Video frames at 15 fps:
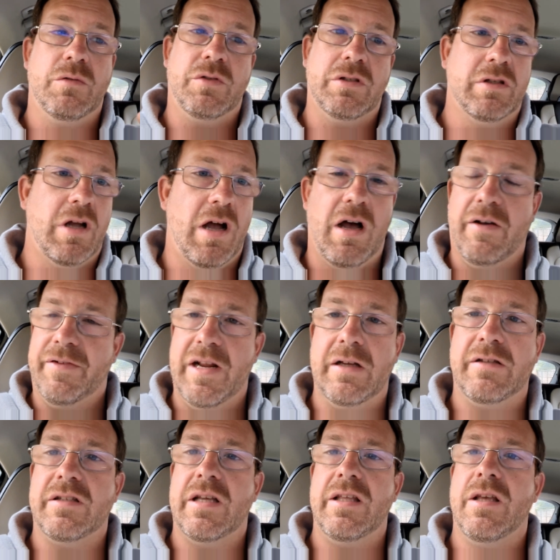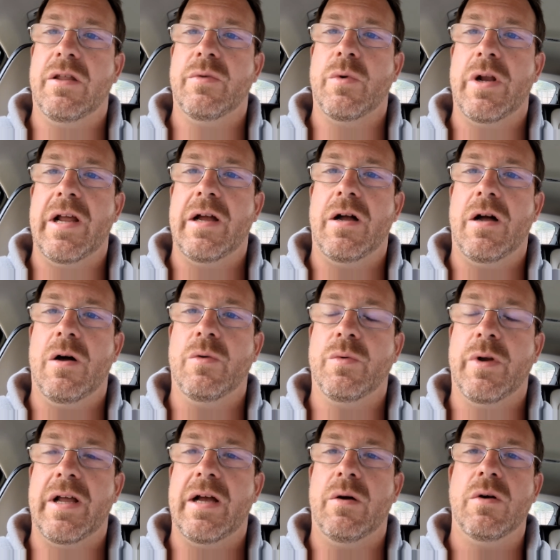It's half an hour to take the other one out, old
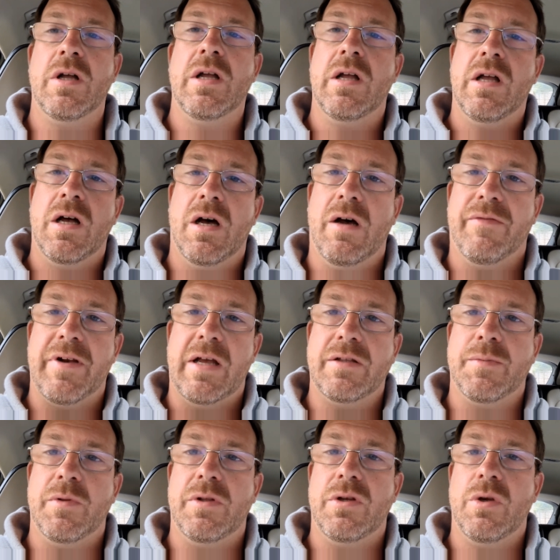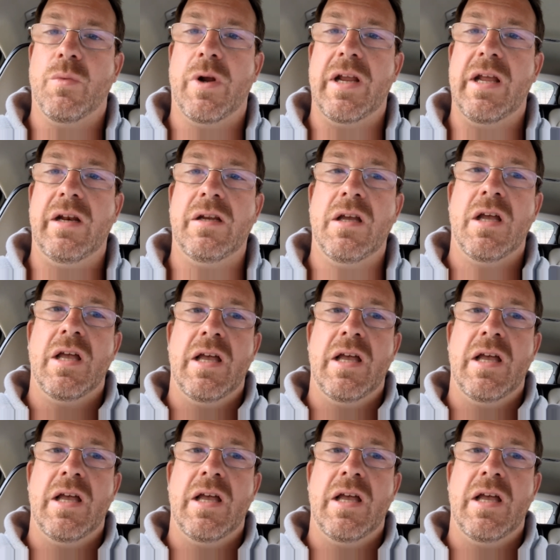one out, half an hour to put the new one in.